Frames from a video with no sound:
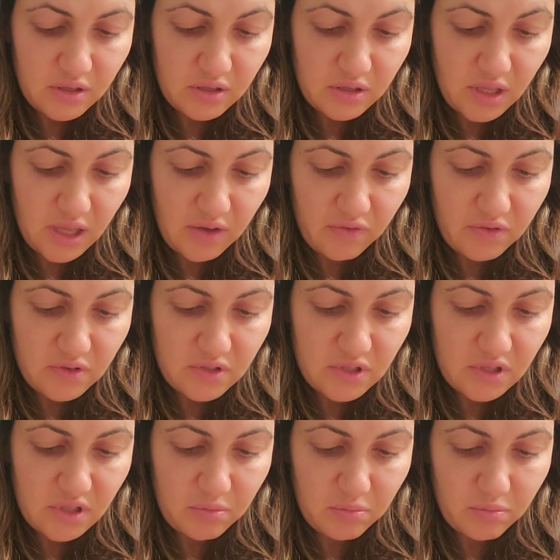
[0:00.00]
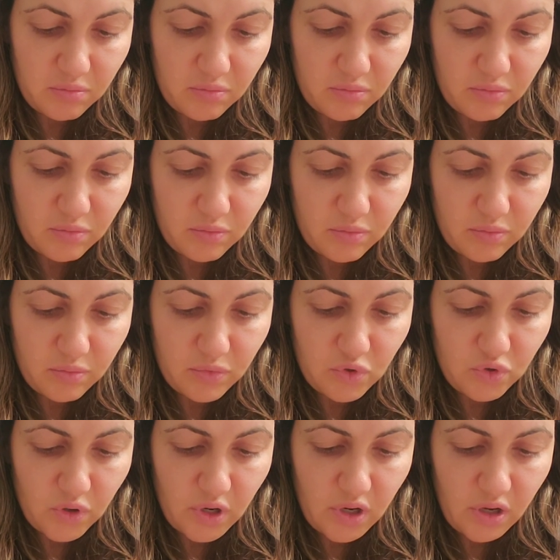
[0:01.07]
I haven't seen them
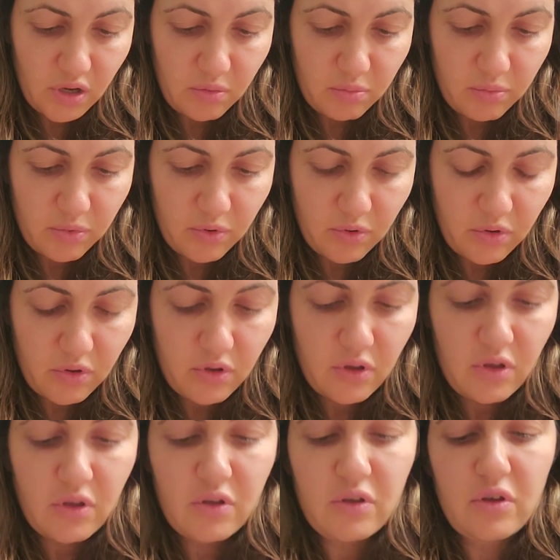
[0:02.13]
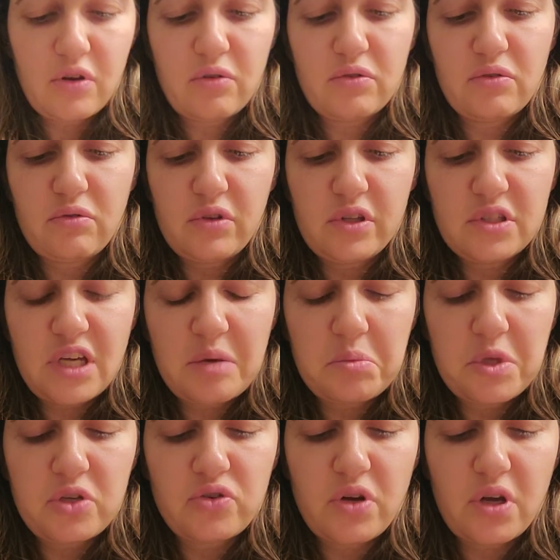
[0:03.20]
dry up. You know, the only time they
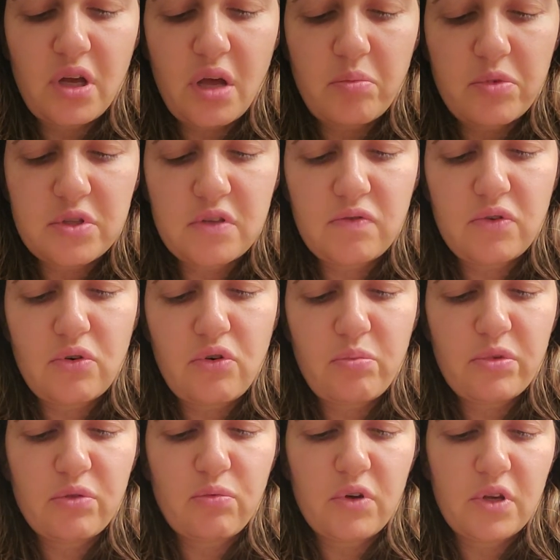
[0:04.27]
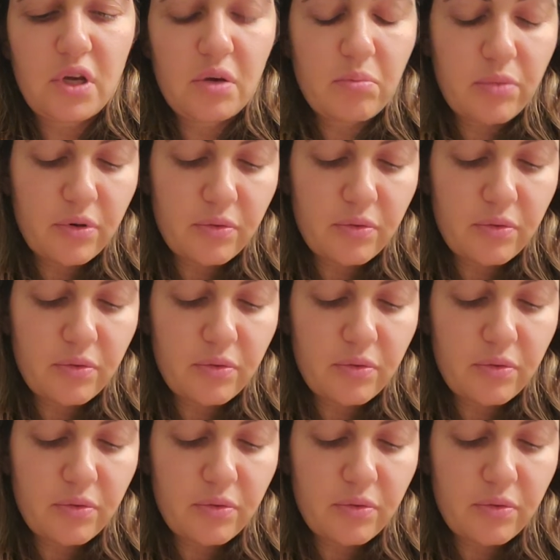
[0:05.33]
dry up is if you open one up